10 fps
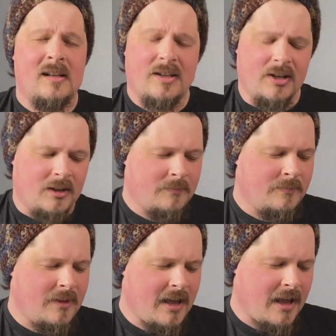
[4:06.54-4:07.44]

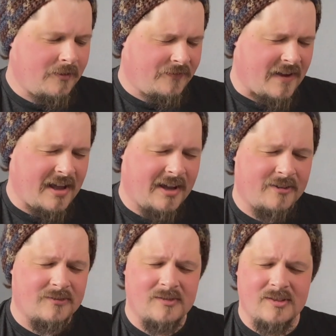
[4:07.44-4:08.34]
Come thou
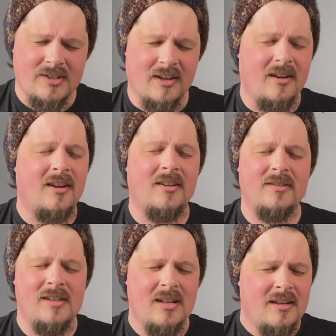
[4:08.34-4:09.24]
fount
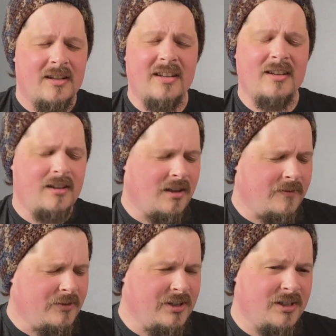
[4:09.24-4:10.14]
of
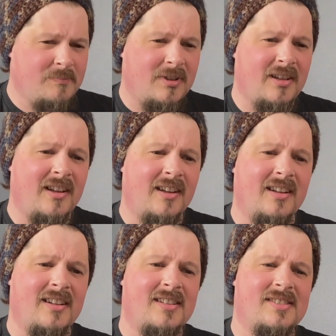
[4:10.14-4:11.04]
every
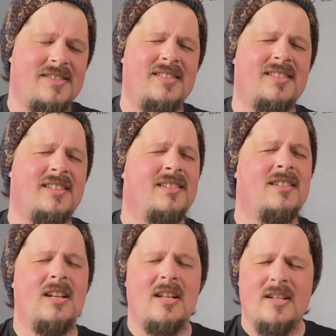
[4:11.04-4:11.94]
blessing,
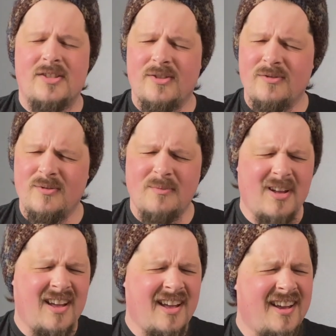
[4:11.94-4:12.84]
tune
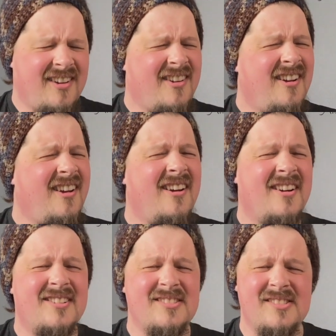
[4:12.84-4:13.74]
my
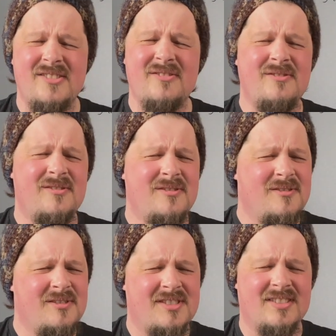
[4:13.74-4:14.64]
heart
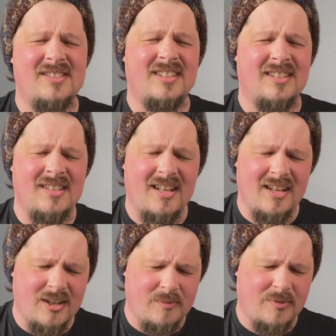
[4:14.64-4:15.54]
to sing
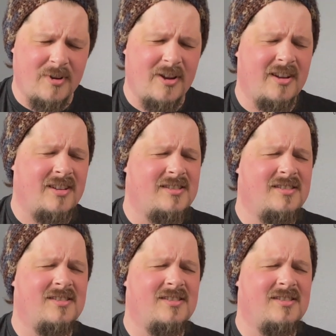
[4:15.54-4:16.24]
thy praise.